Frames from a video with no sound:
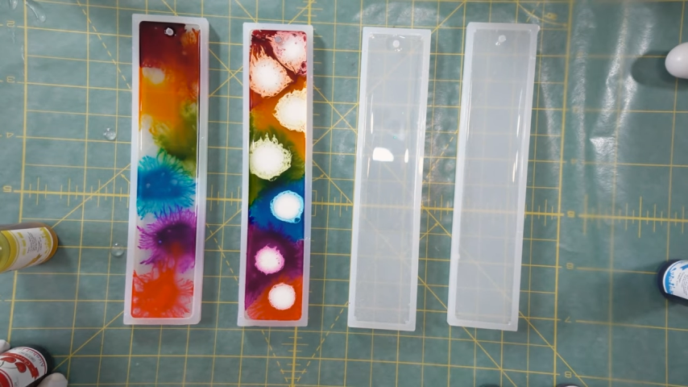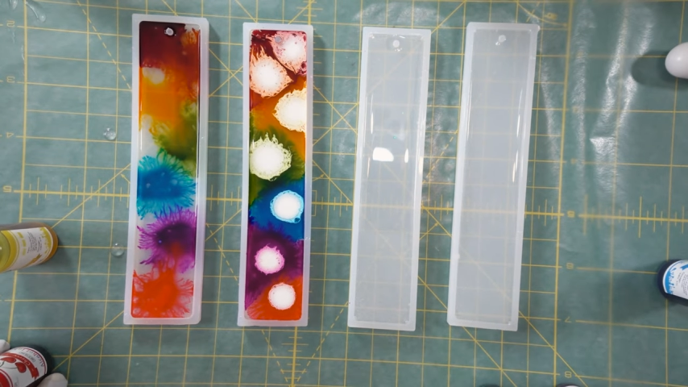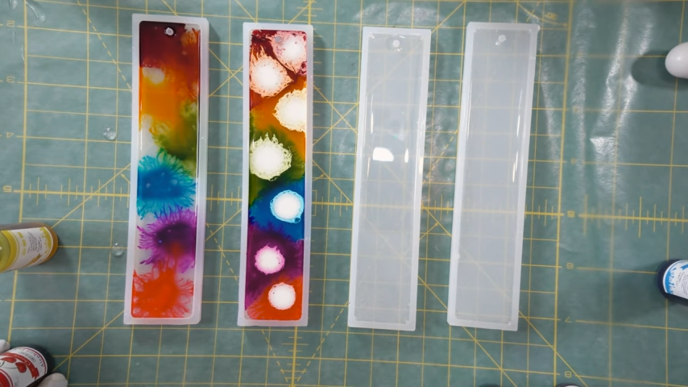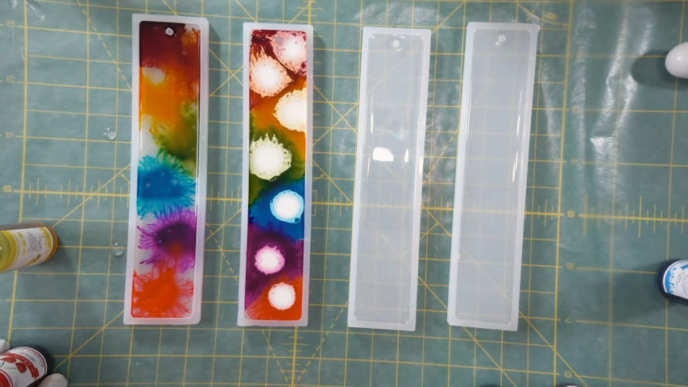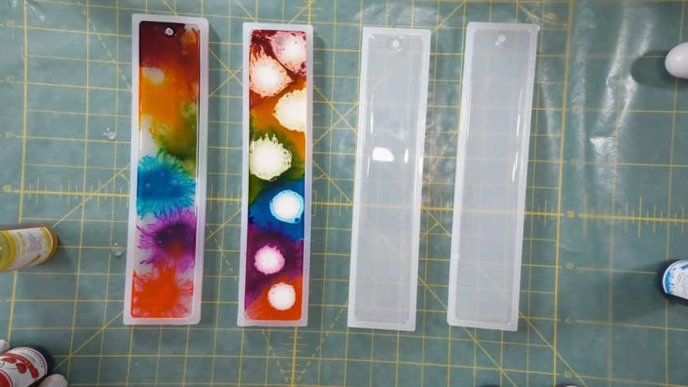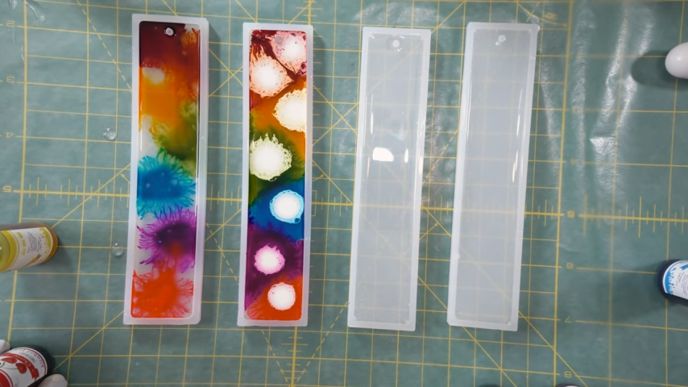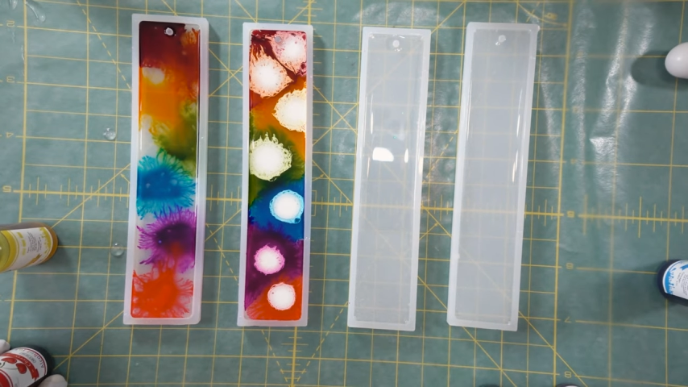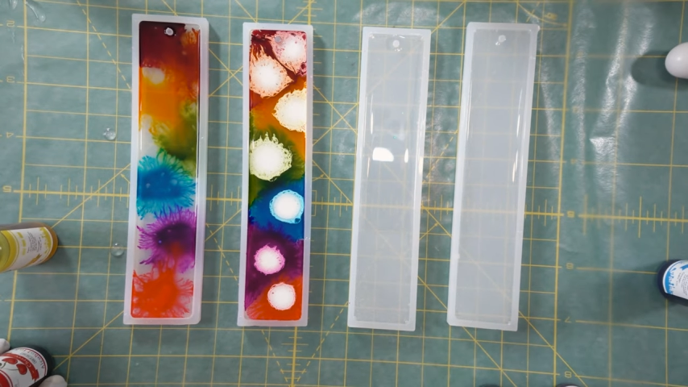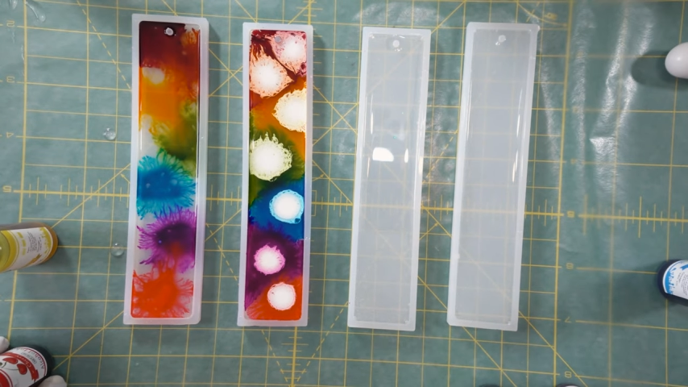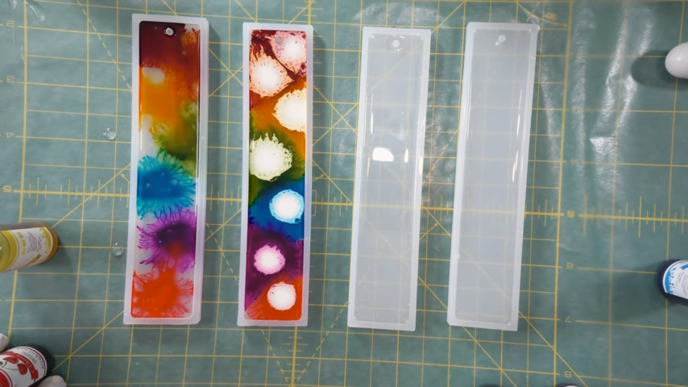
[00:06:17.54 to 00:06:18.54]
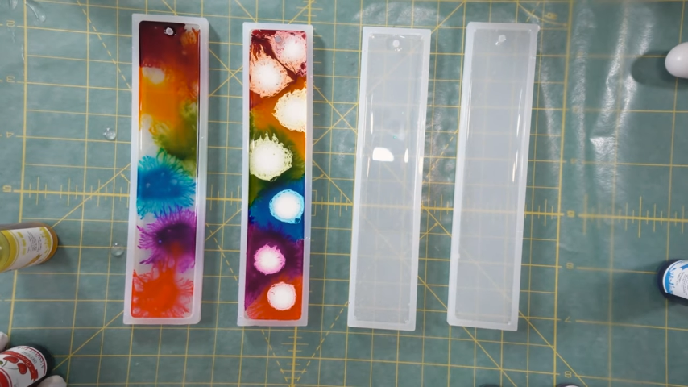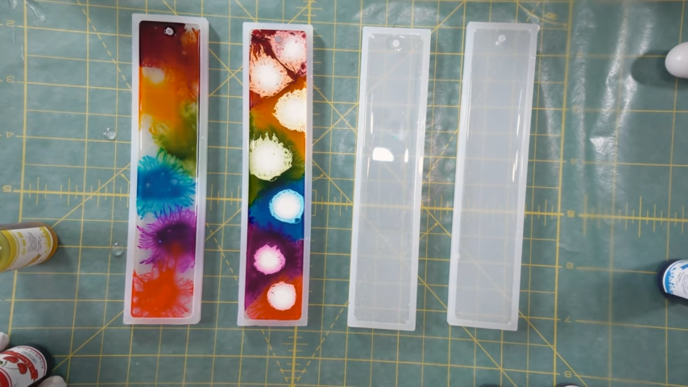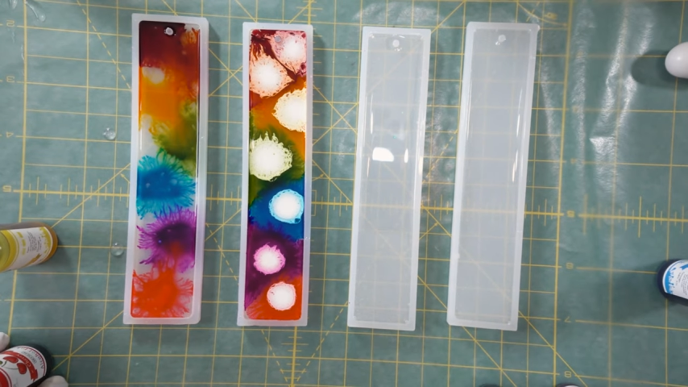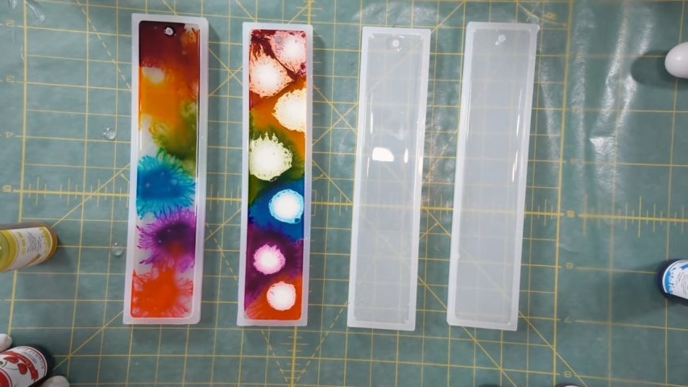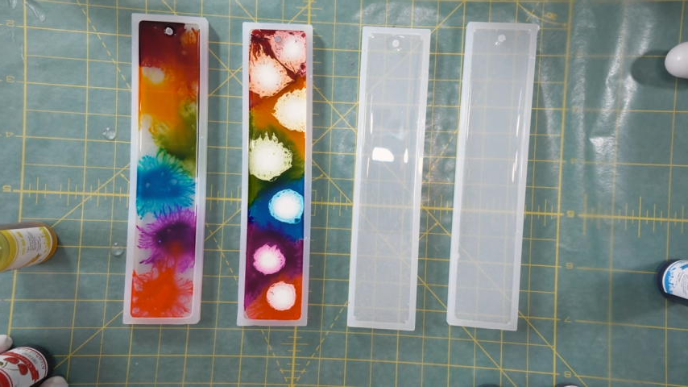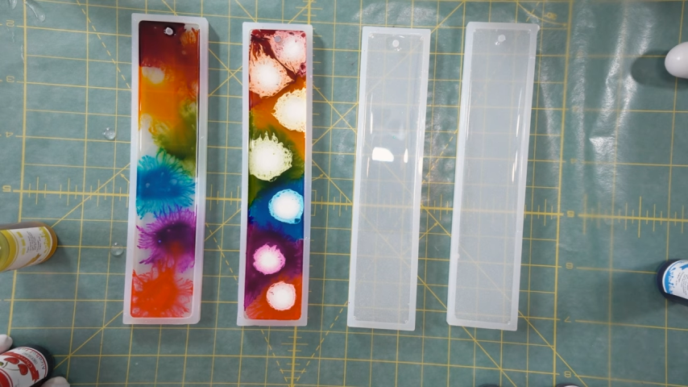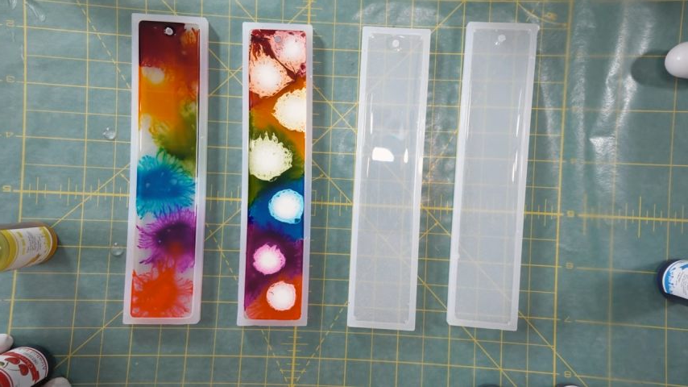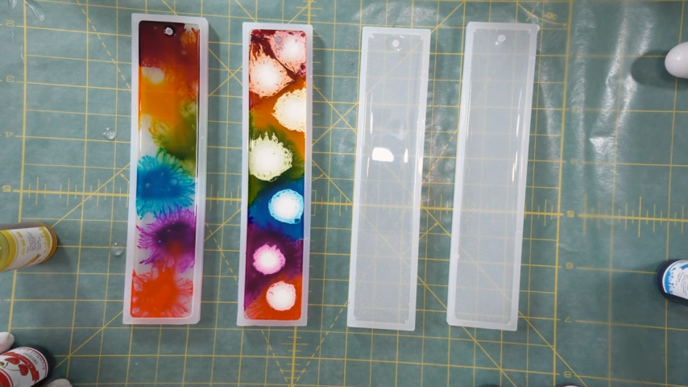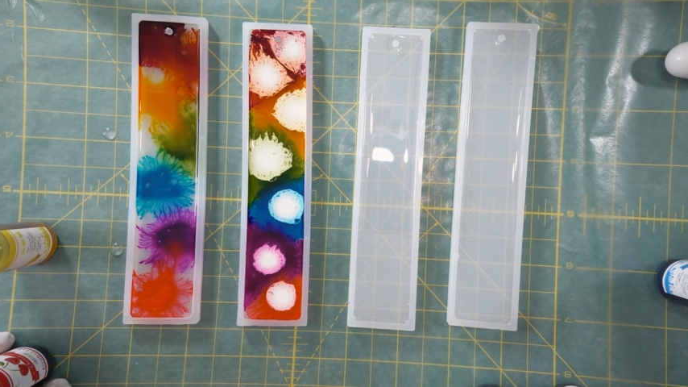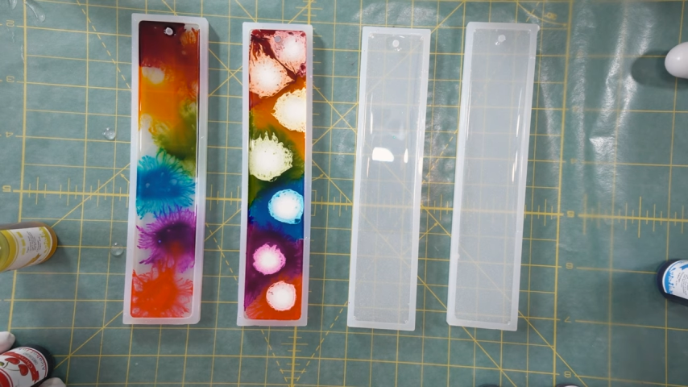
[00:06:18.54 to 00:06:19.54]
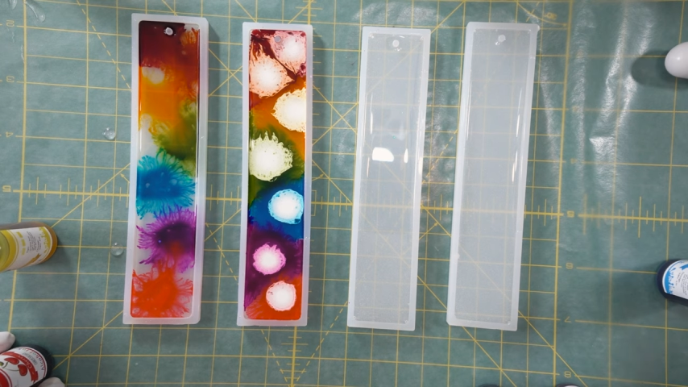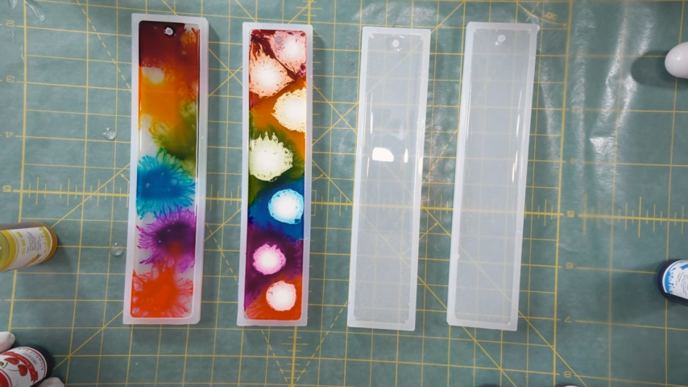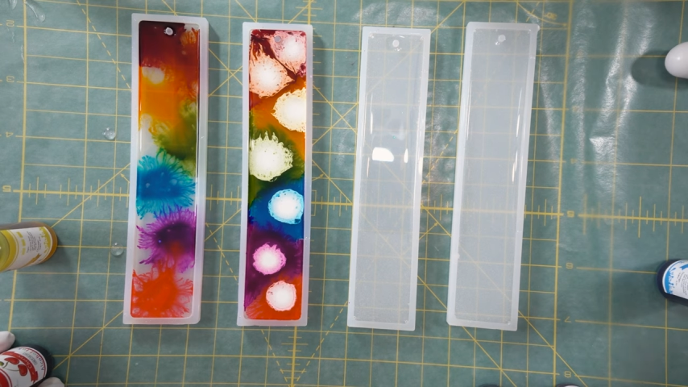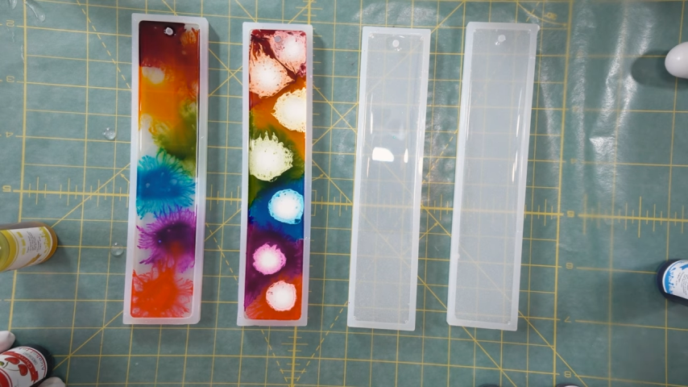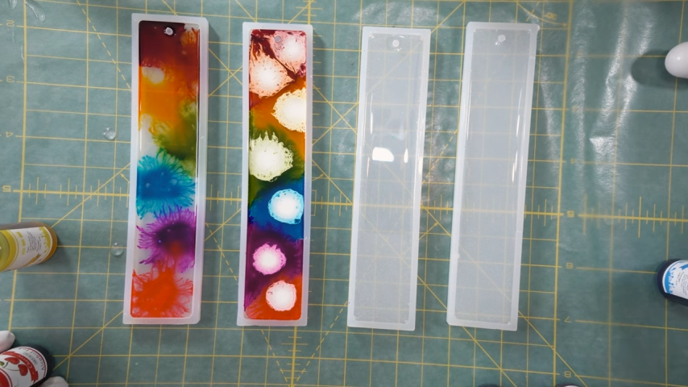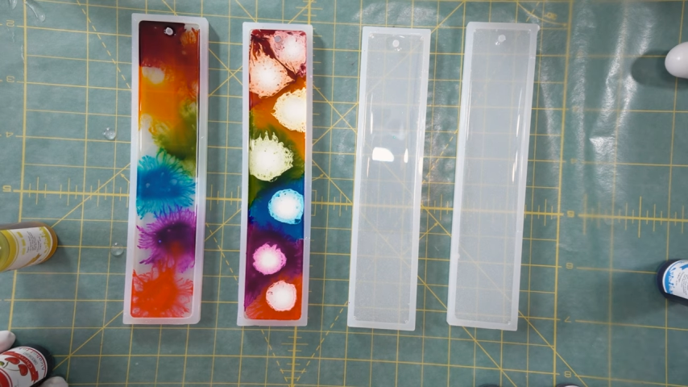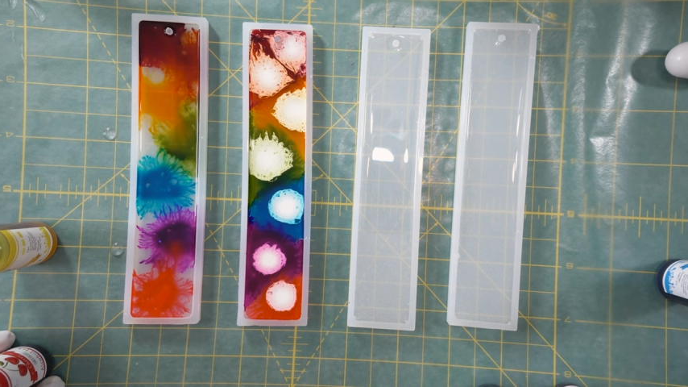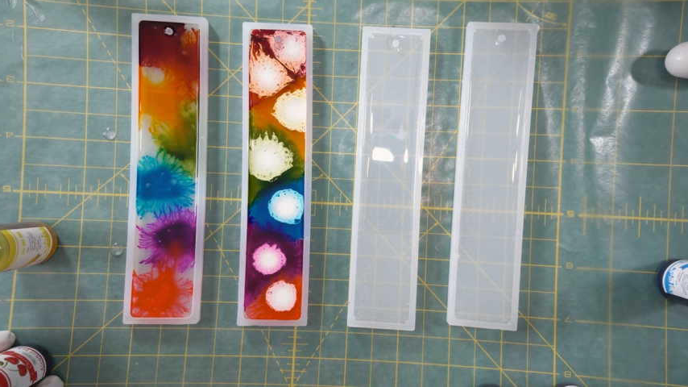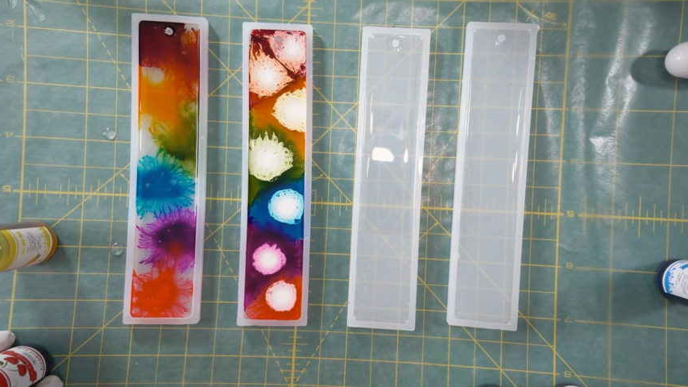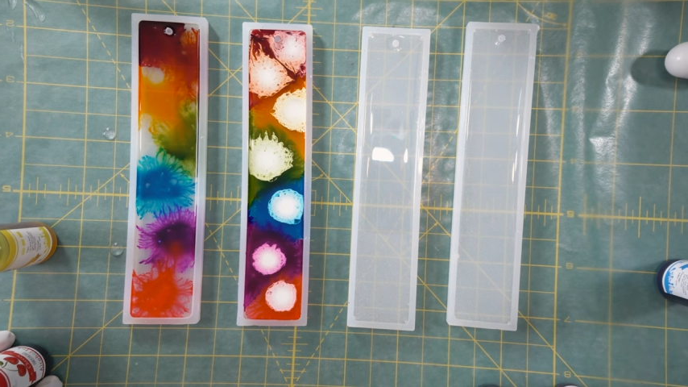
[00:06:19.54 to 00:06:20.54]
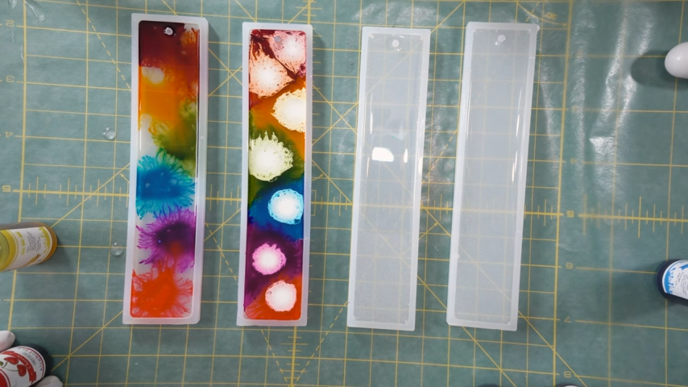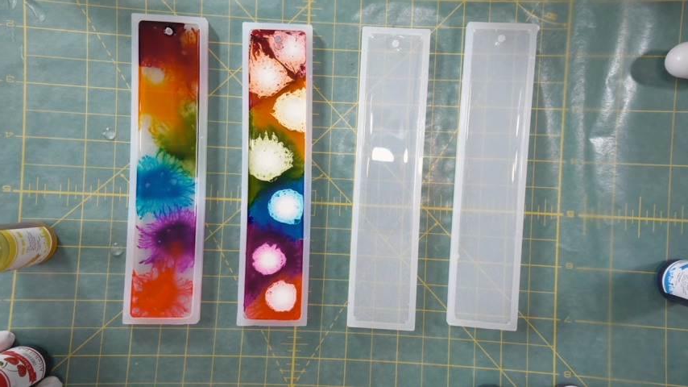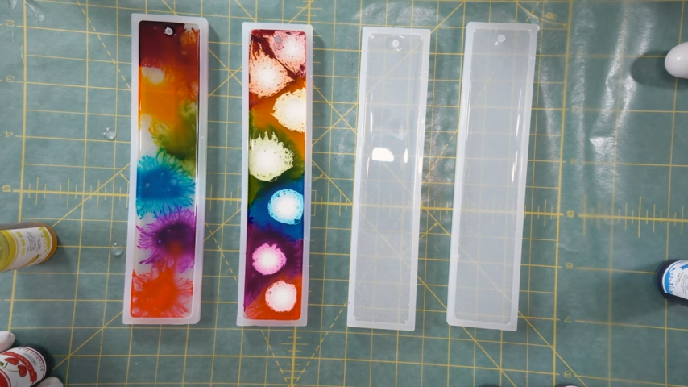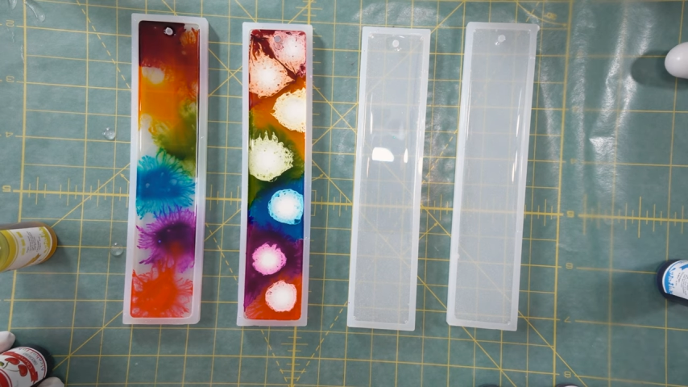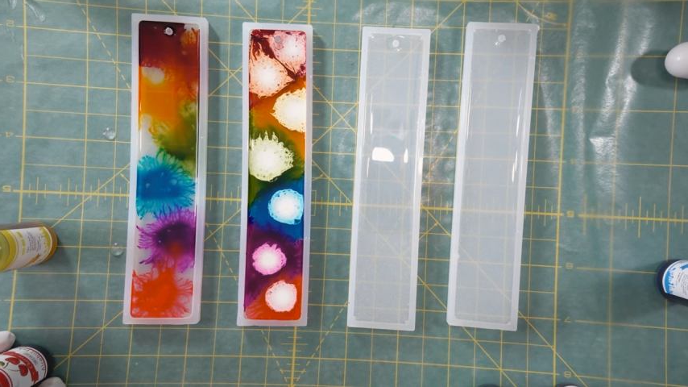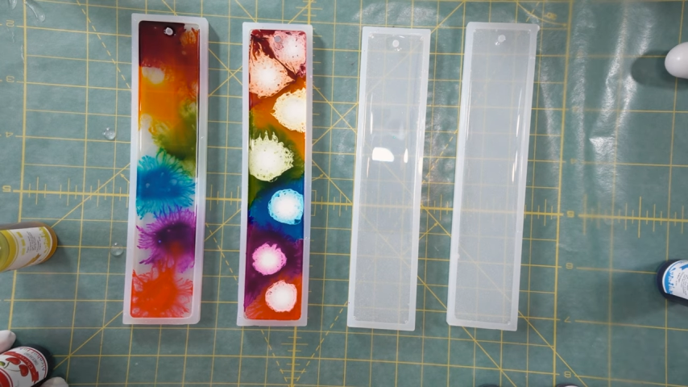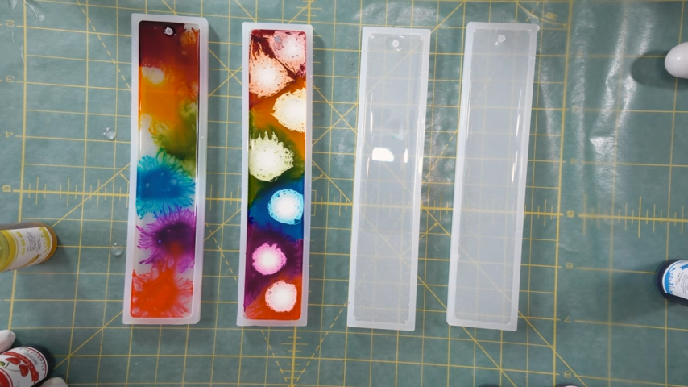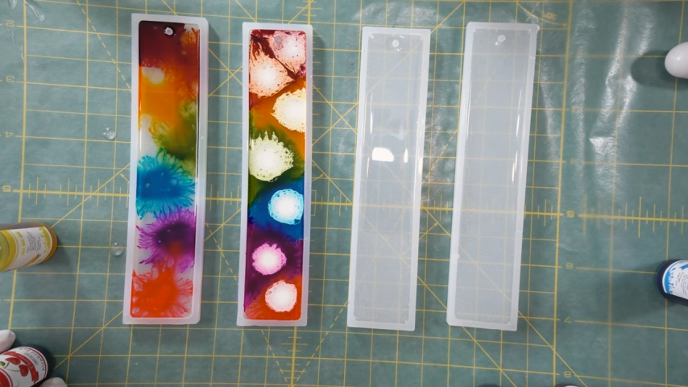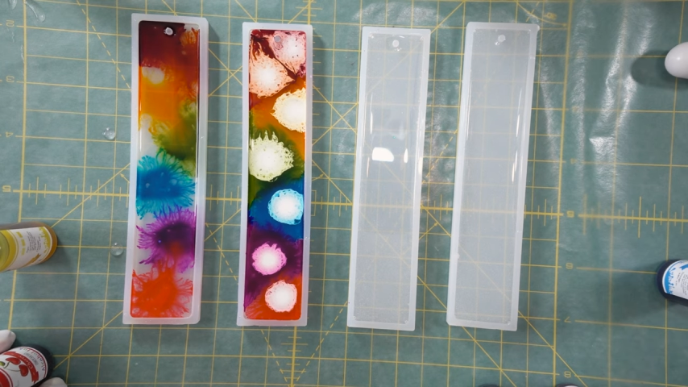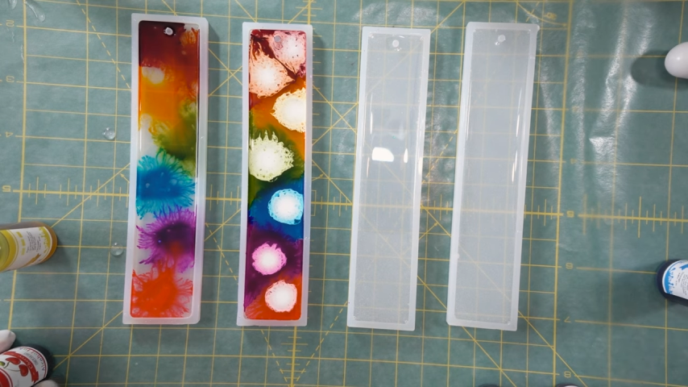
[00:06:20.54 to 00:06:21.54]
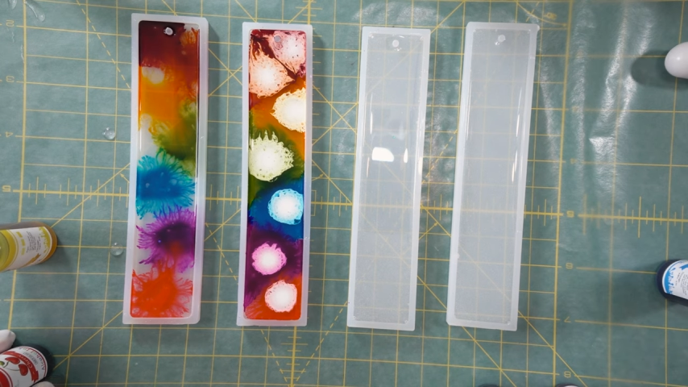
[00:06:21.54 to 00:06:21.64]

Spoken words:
(no speaker visible)